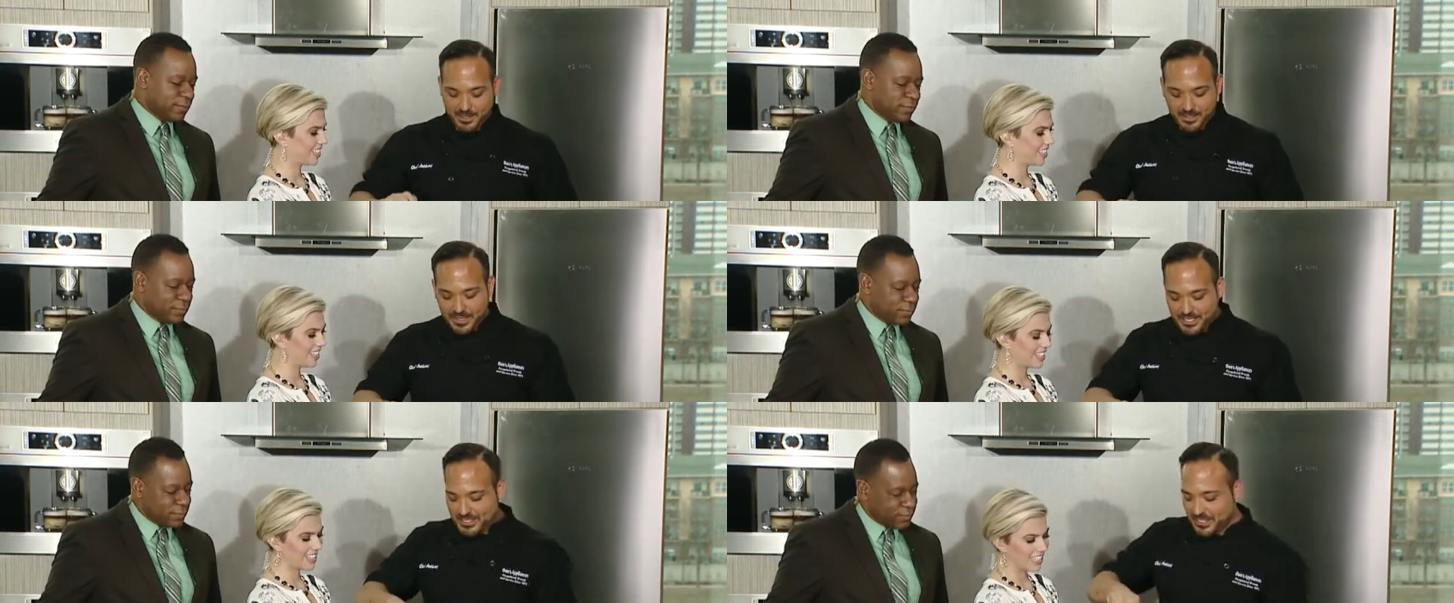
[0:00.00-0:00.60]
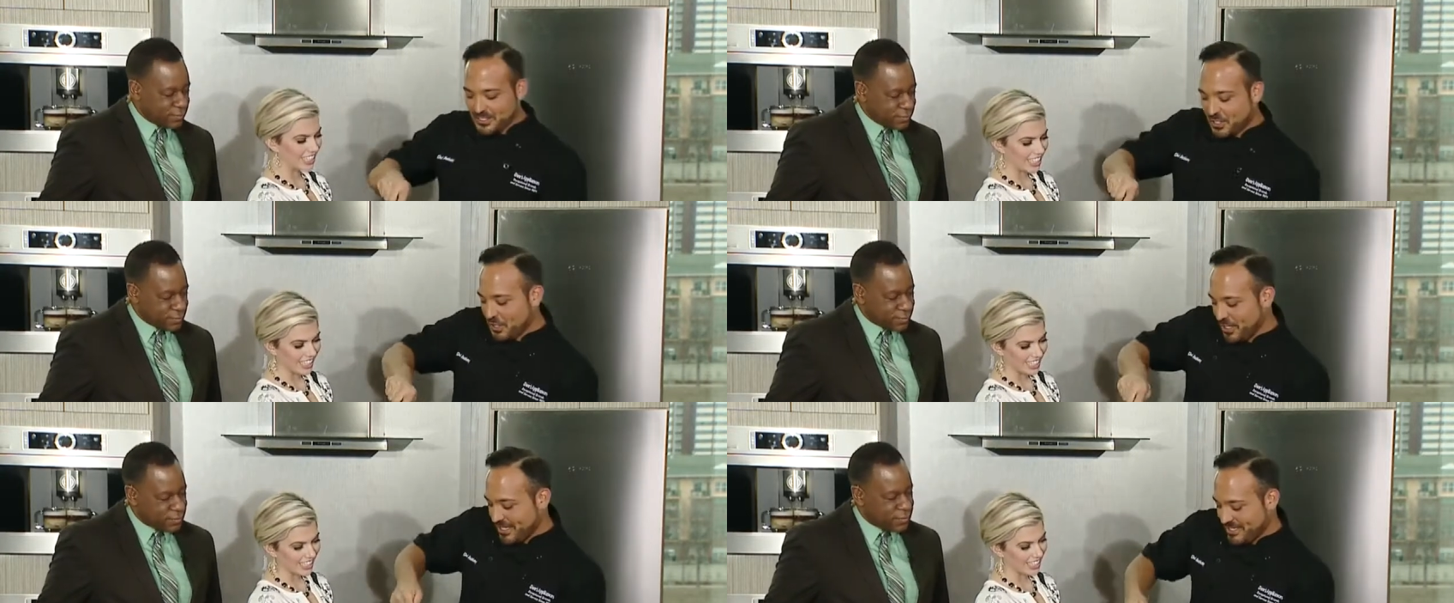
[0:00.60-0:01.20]
Speaker 1: This is the
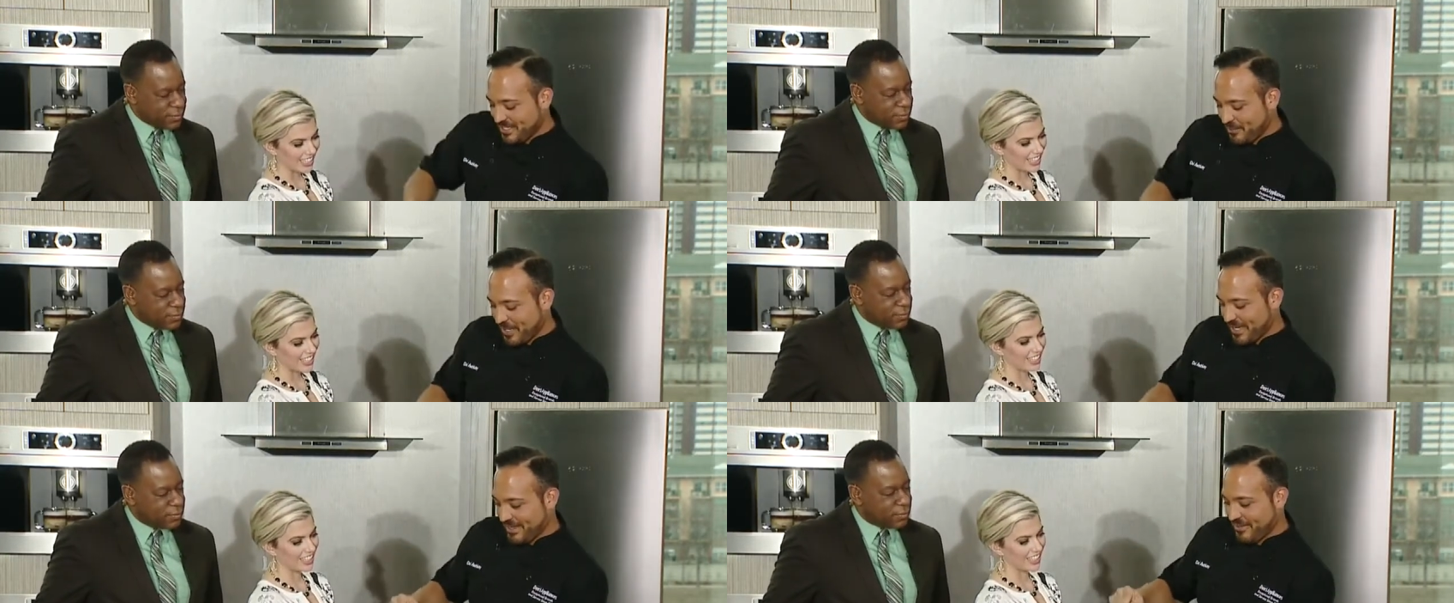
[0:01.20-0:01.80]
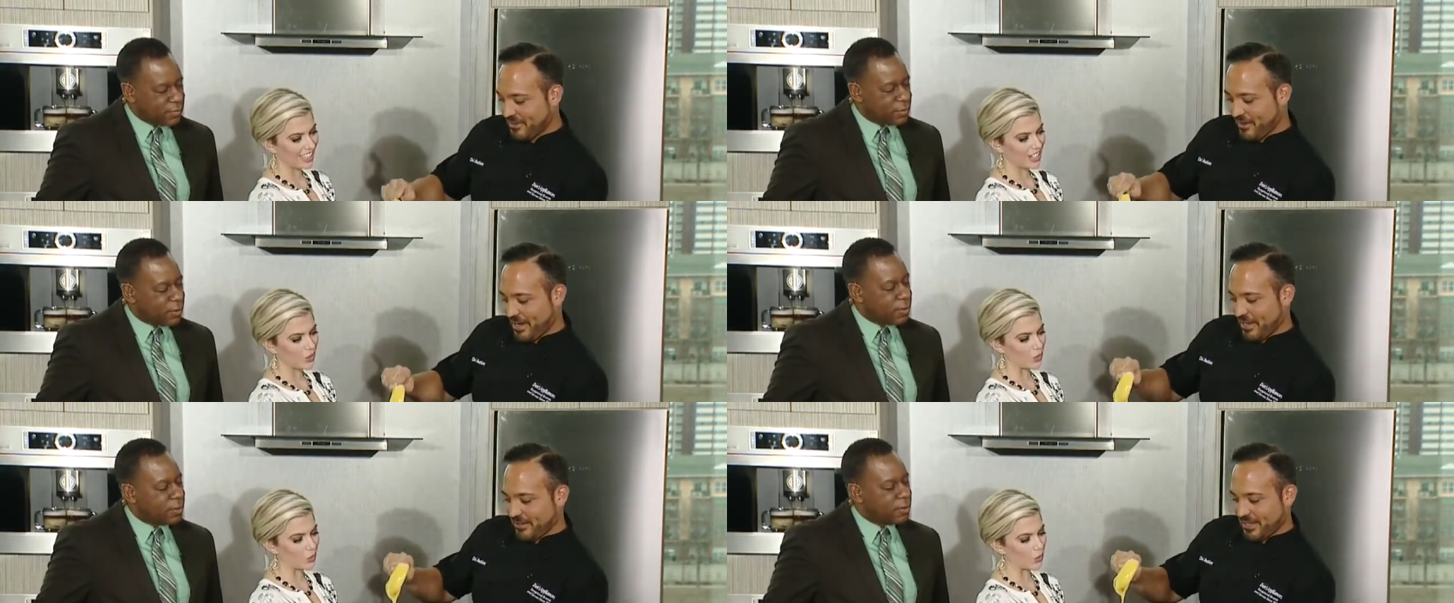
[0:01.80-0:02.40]
goodness that we get at the very
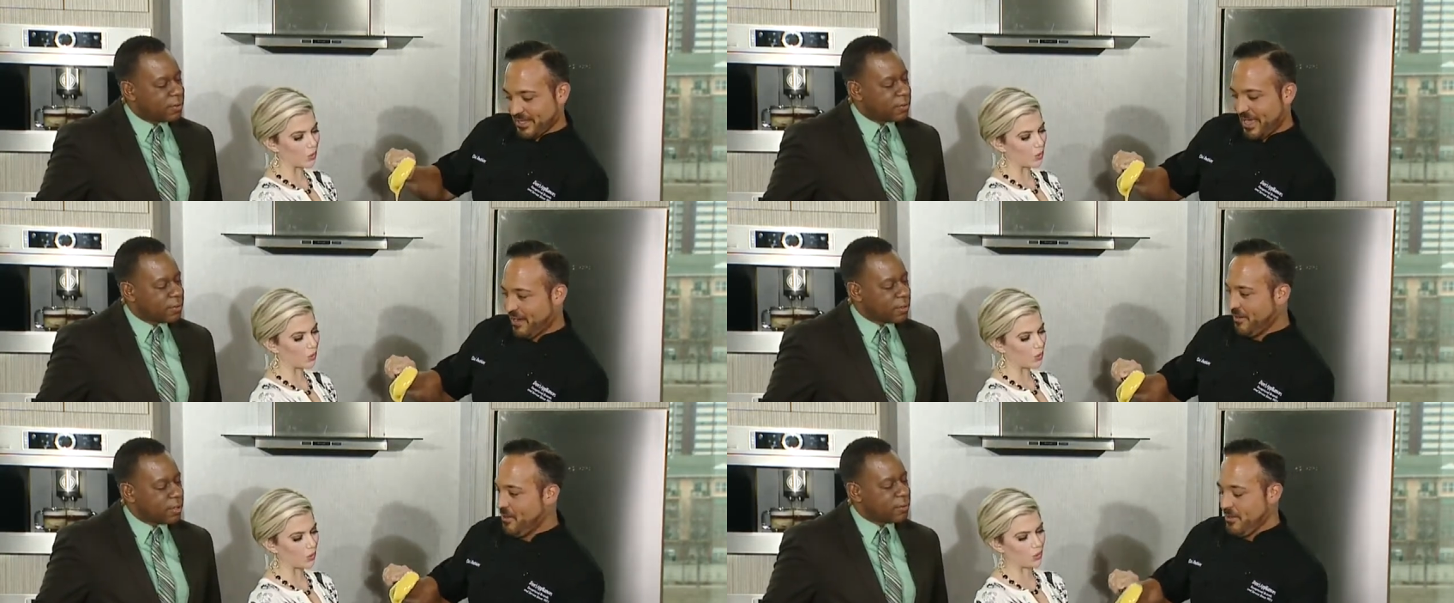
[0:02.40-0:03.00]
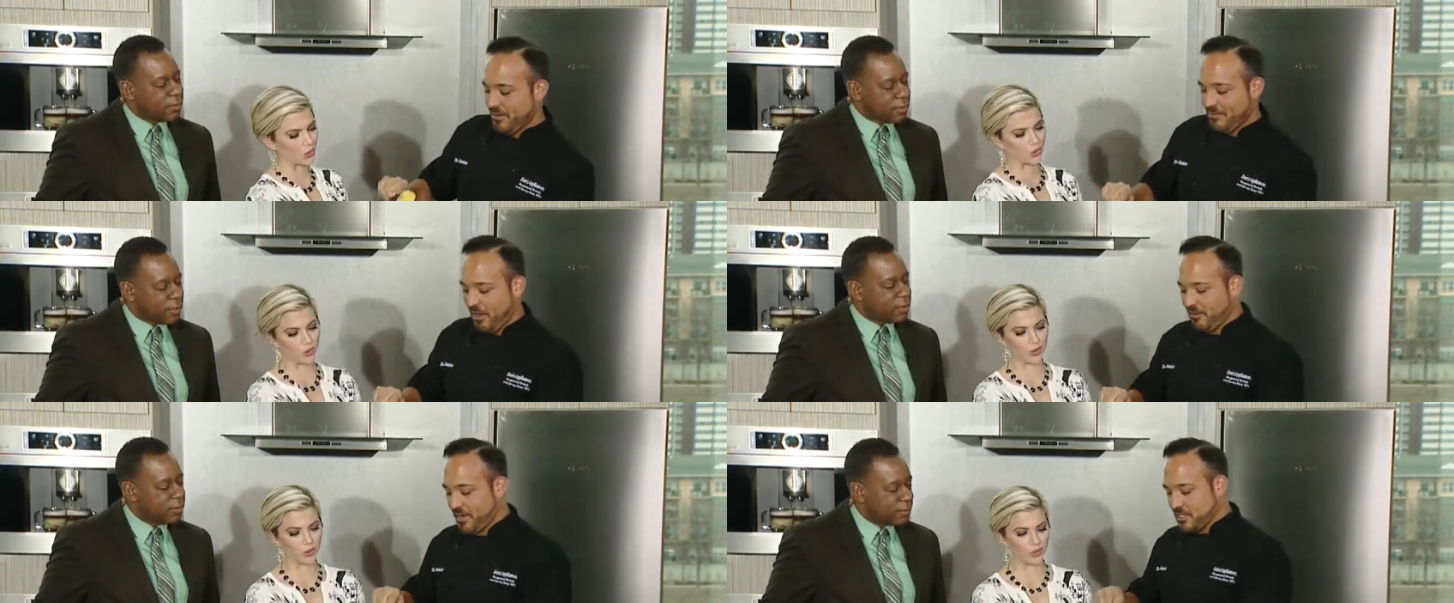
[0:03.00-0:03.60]
end. Oh. Look at that. Okay. Oh.
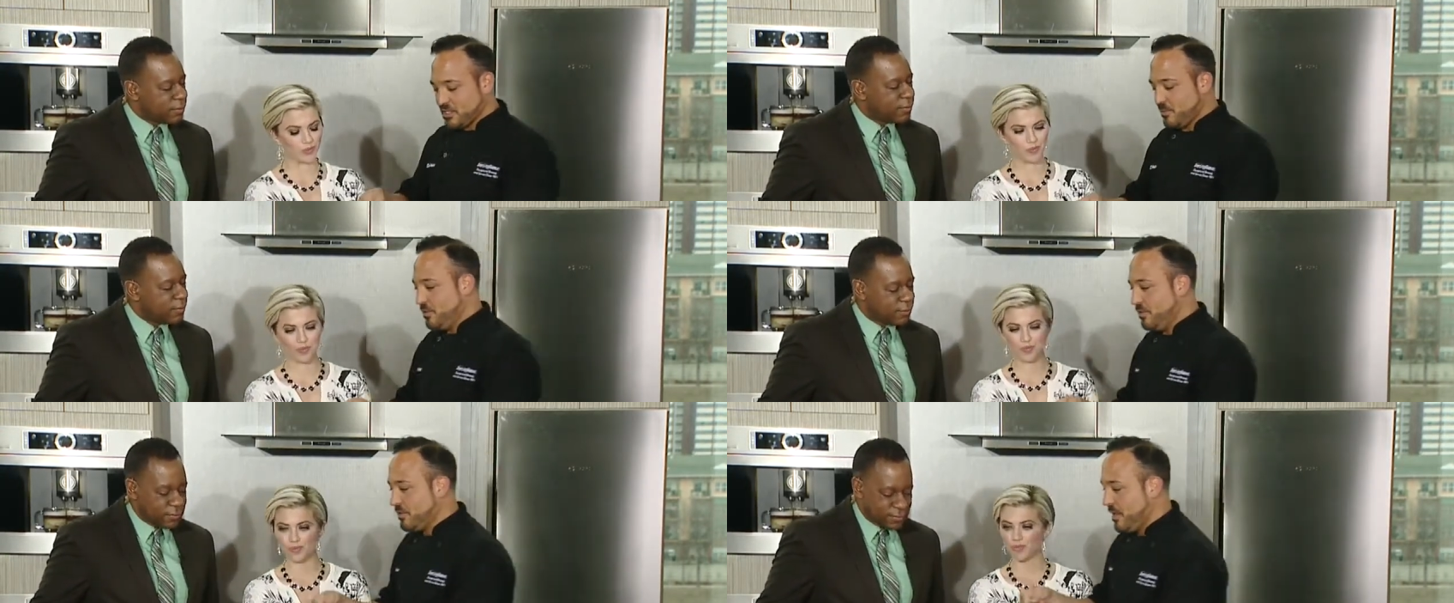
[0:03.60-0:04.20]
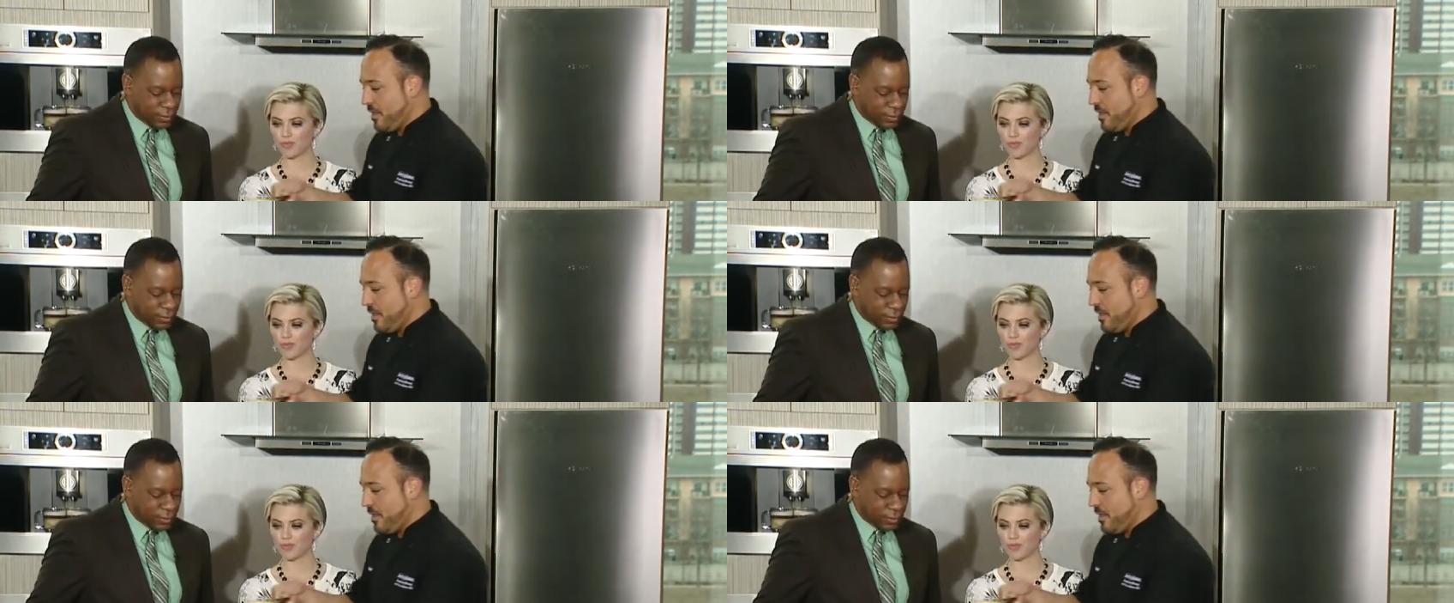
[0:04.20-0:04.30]
Velvety and smooth.